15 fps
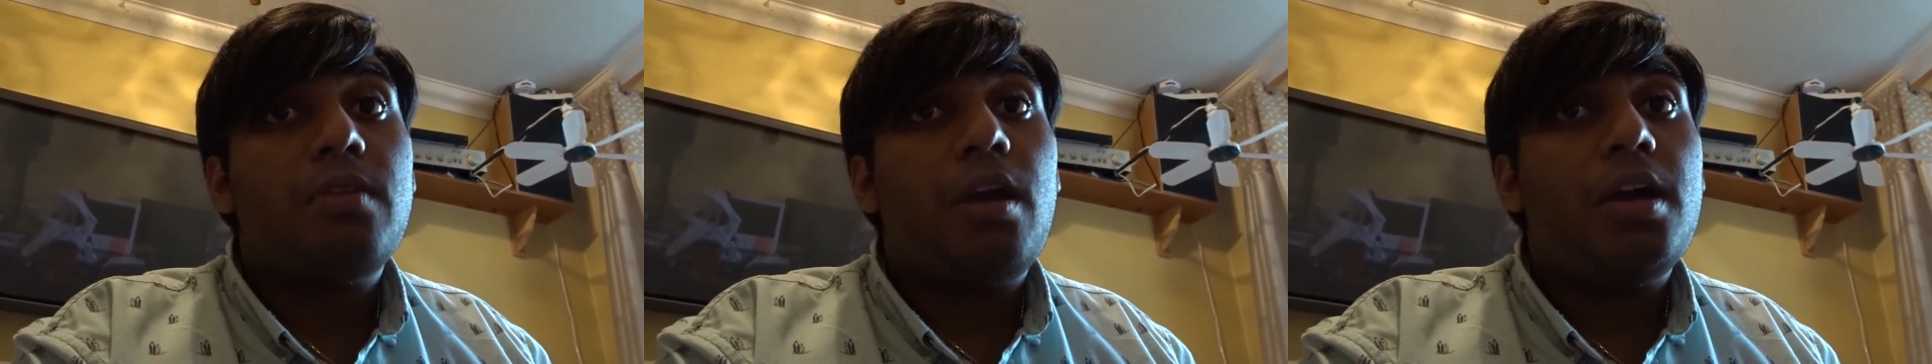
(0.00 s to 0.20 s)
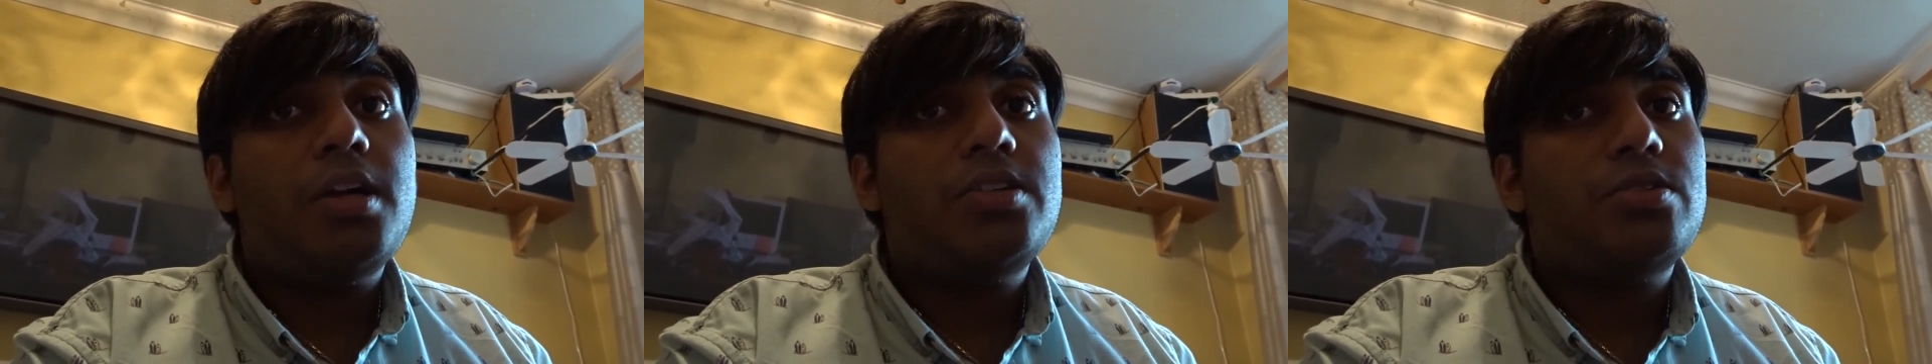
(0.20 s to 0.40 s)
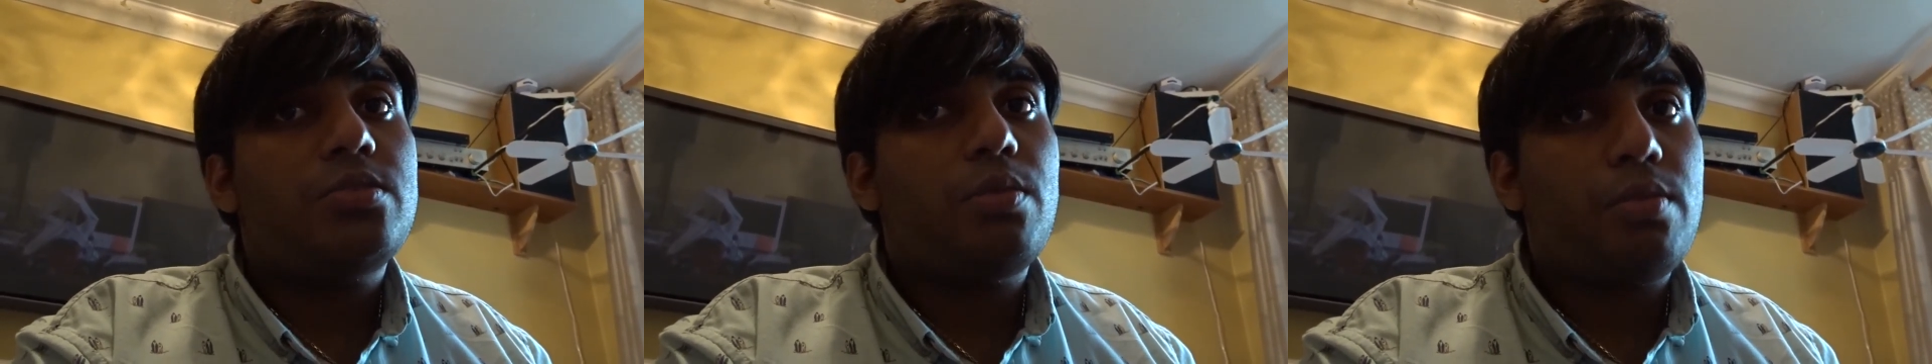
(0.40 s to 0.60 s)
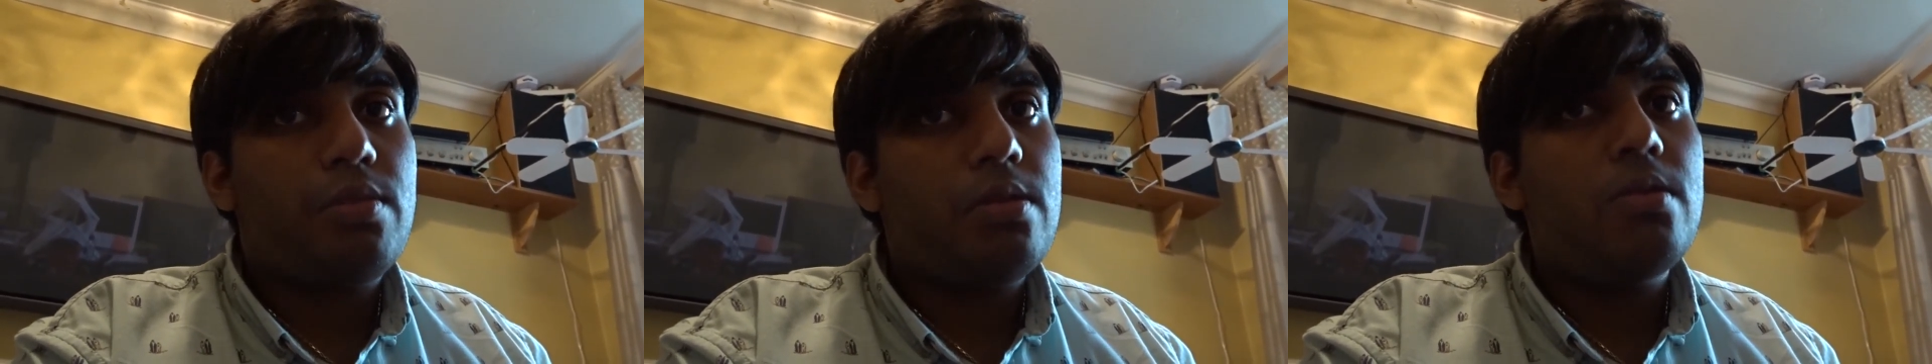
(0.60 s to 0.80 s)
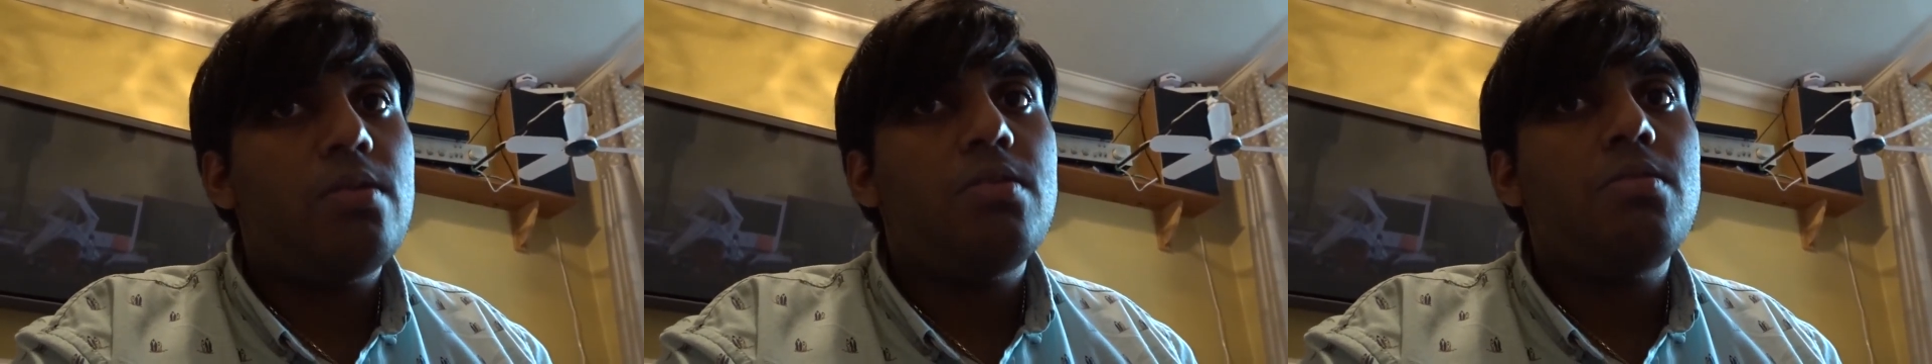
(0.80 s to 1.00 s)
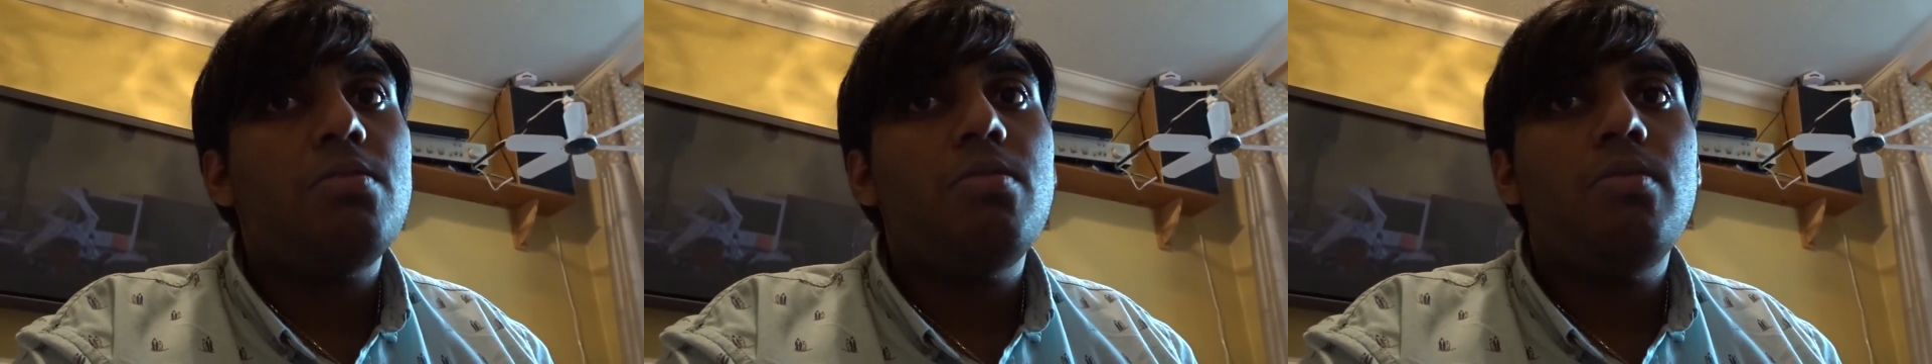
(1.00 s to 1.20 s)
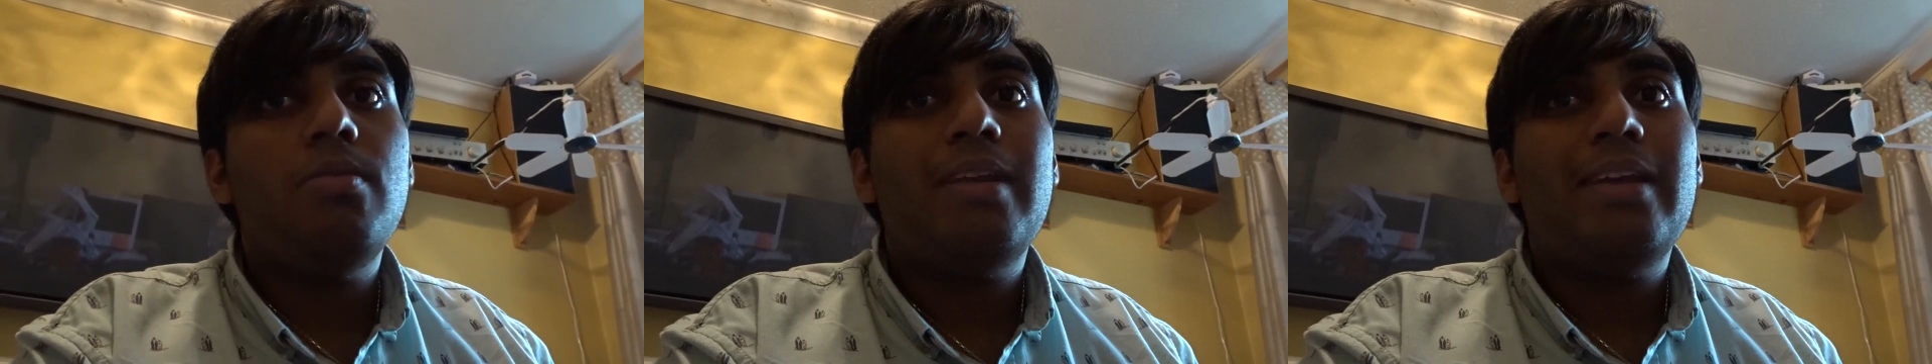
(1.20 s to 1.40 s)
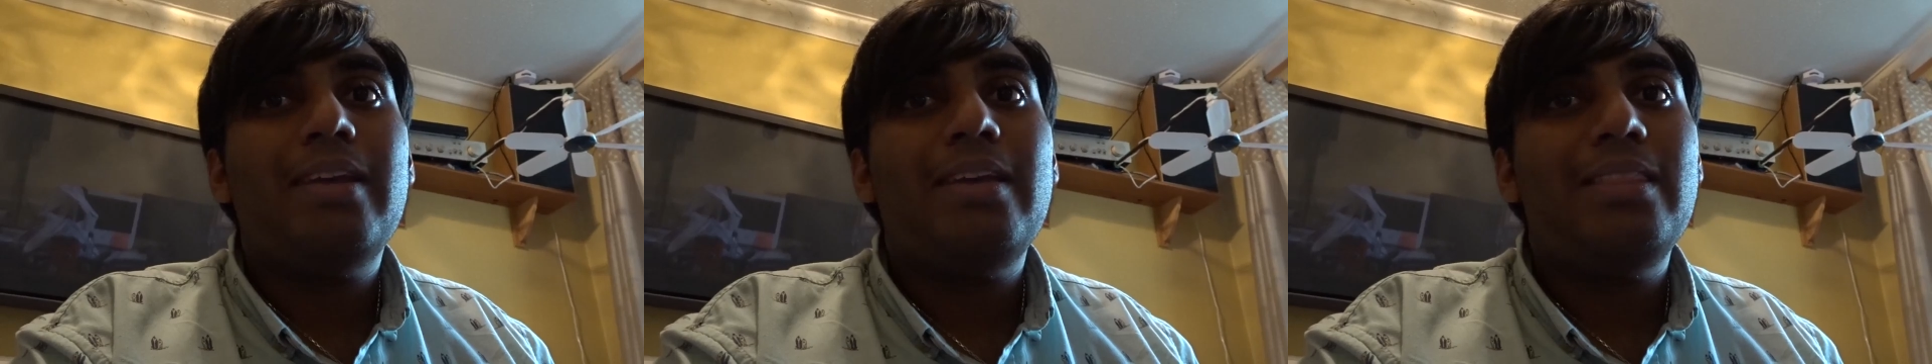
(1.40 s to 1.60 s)
I shall see you
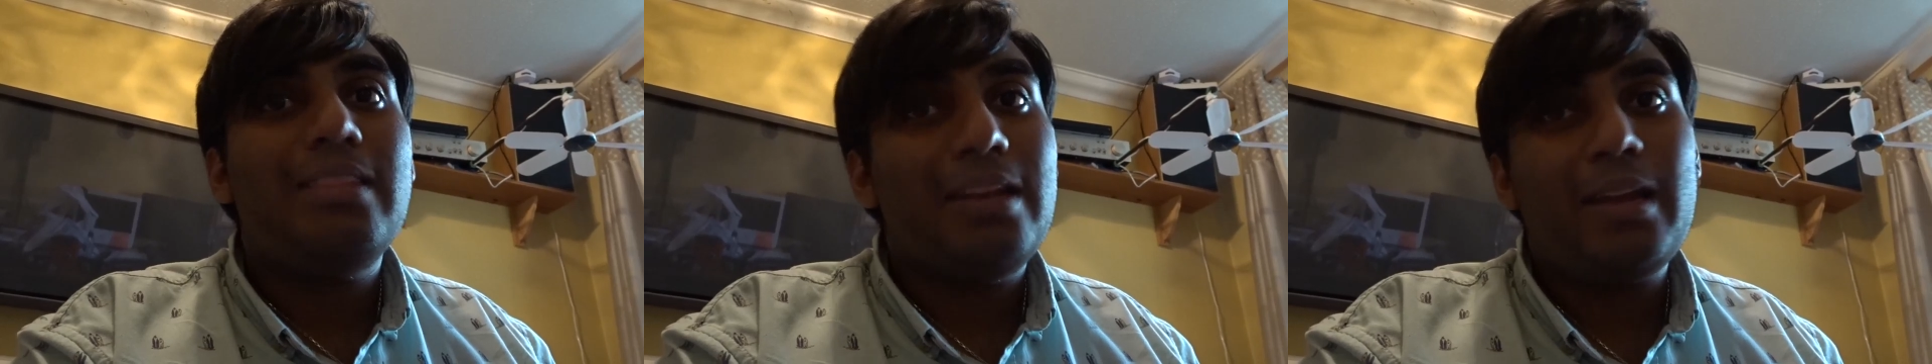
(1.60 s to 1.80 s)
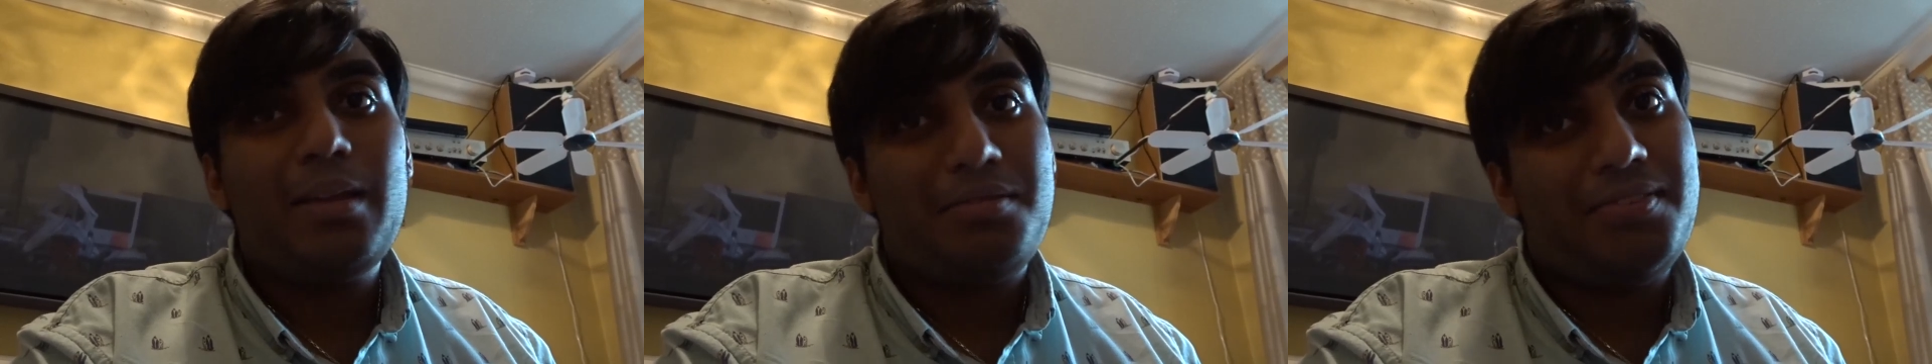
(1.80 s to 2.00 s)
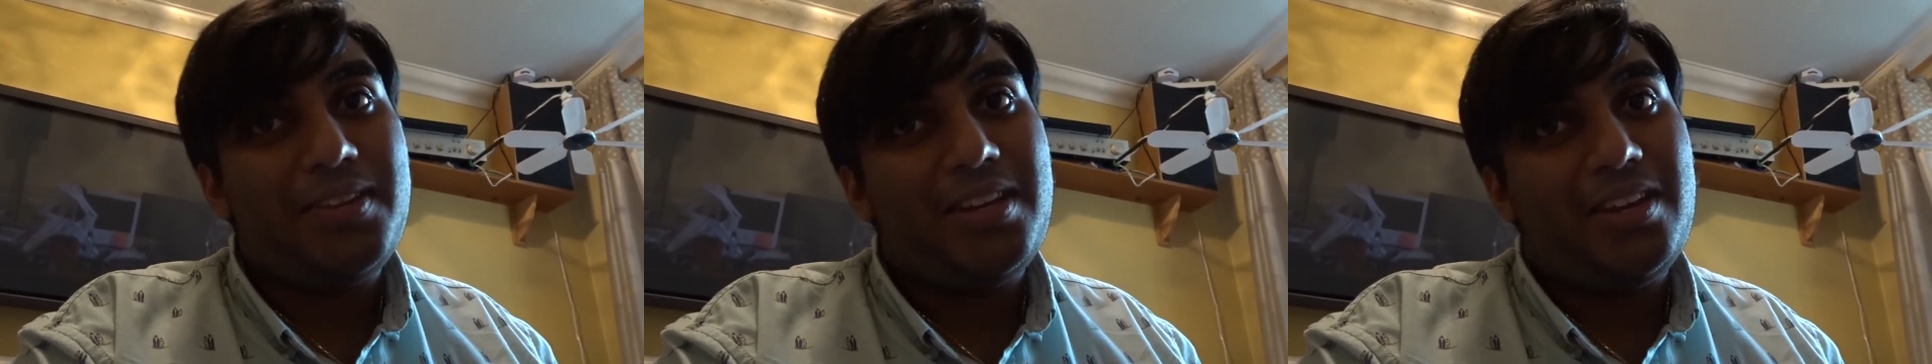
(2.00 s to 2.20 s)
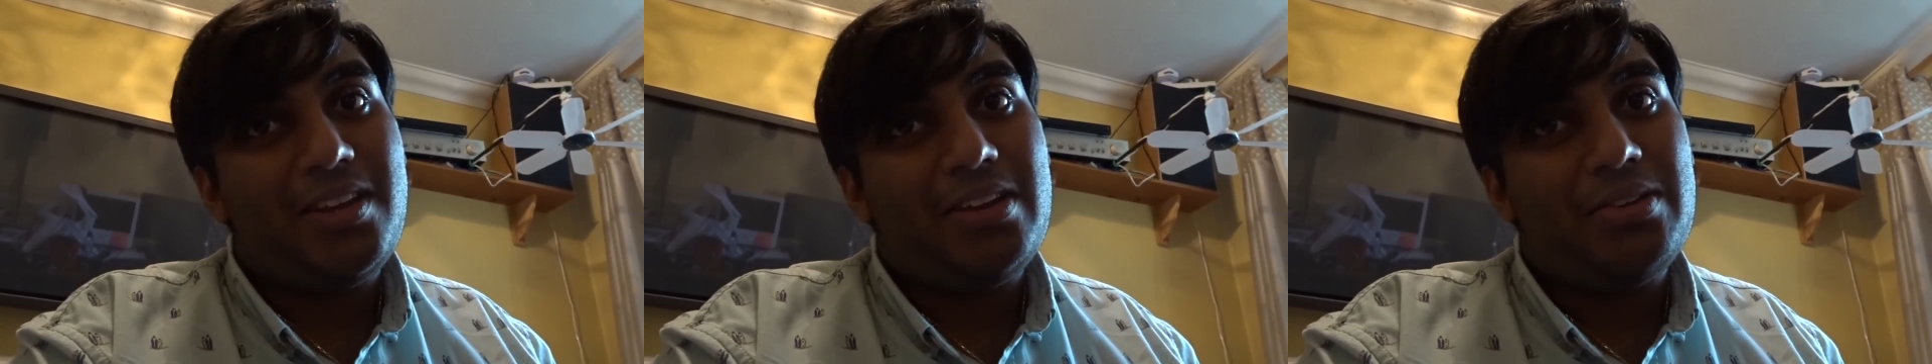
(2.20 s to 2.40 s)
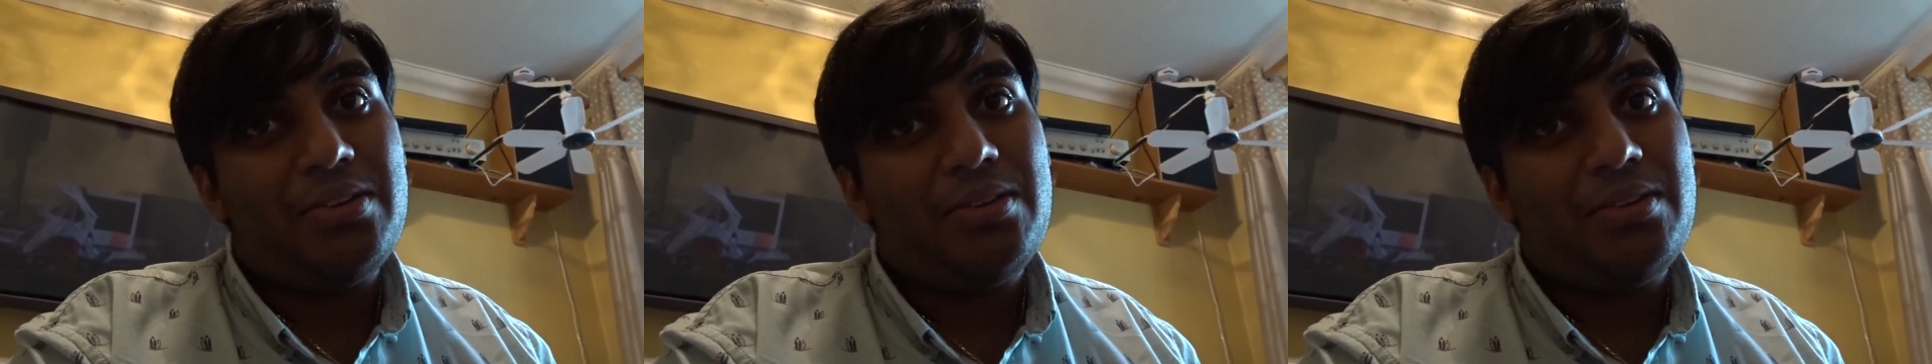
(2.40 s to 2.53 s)
in the next video.